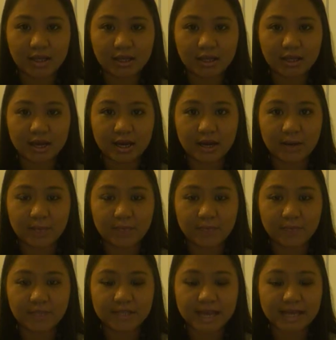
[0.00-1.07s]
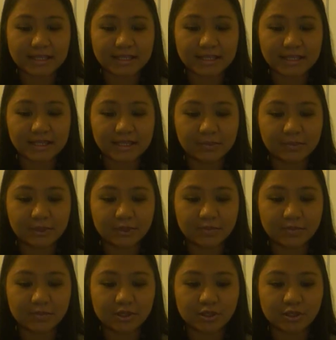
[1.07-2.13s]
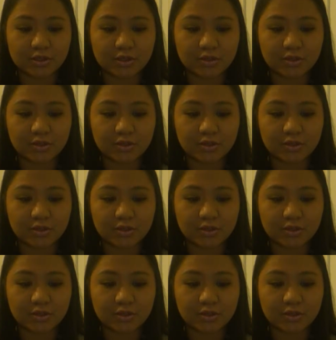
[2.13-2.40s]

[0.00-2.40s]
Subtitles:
The signs and symptoms